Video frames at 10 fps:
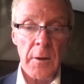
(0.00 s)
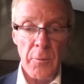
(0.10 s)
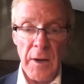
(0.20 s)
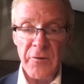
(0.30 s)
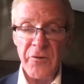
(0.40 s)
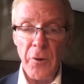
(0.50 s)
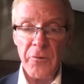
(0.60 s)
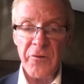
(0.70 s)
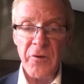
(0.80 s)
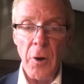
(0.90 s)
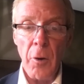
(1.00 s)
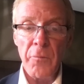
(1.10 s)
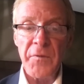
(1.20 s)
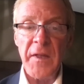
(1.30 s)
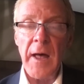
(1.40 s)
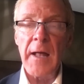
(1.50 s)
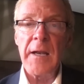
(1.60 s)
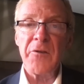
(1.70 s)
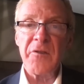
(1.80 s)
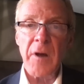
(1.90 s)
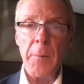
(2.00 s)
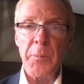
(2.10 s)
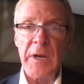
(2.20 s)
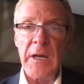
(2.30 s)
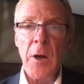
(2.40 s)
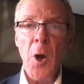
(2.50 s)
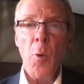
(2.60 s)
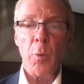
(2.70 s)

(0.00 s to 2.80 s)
Lorenzo Snow and his company